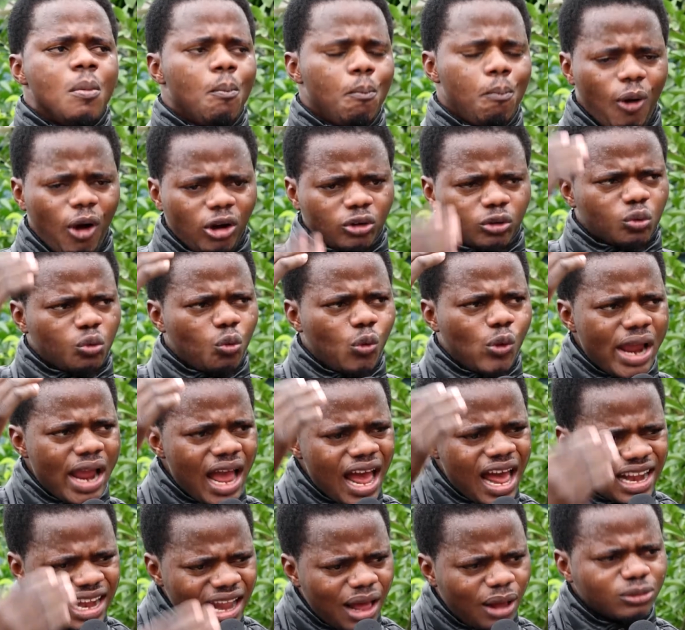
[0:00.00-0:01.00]
But we
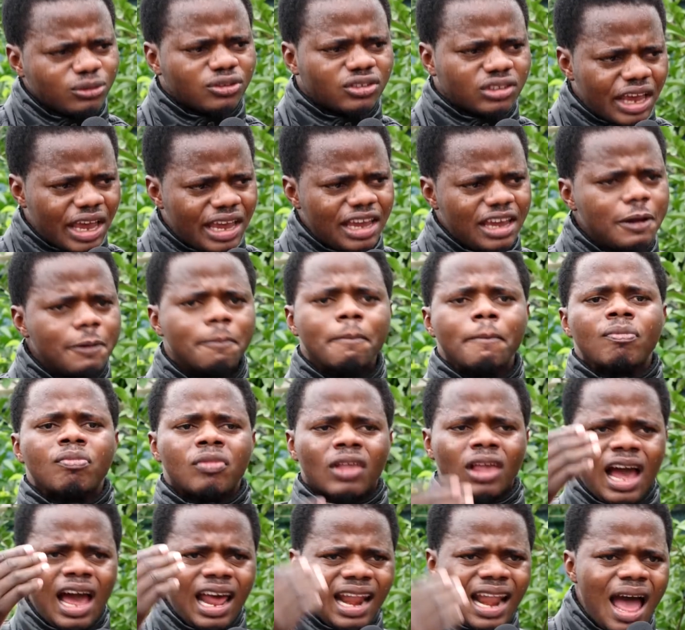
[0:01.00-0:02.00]
are now saying
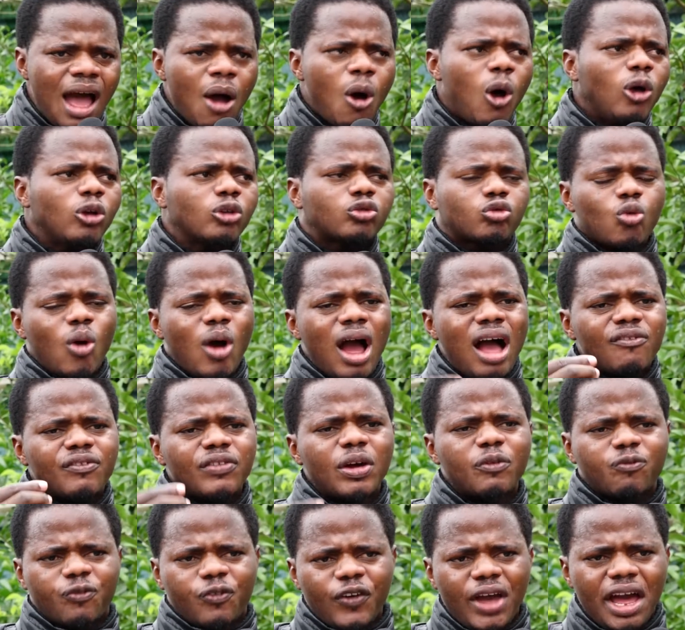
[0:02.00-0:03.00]
Allow us to have
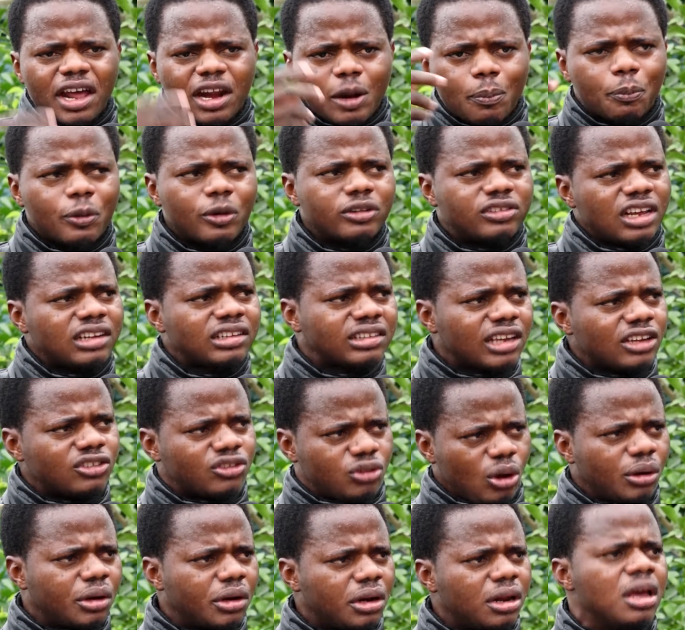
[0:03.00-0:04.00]
a fair
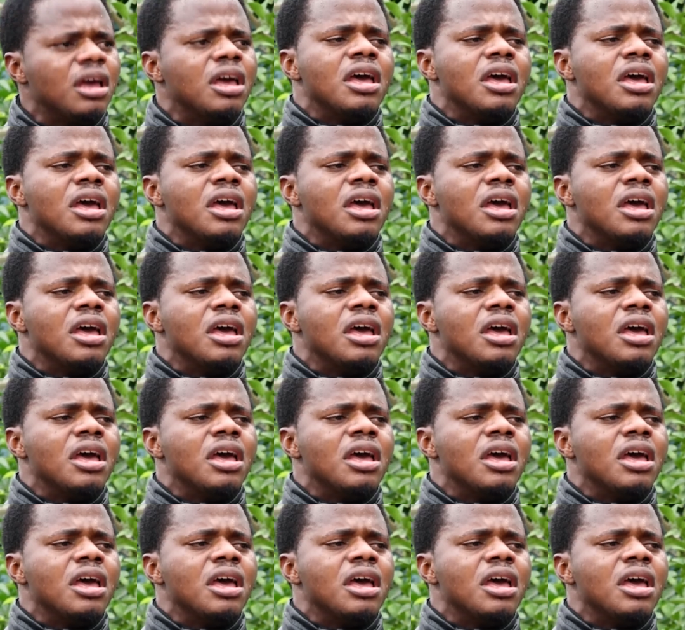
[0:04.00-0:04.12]
representation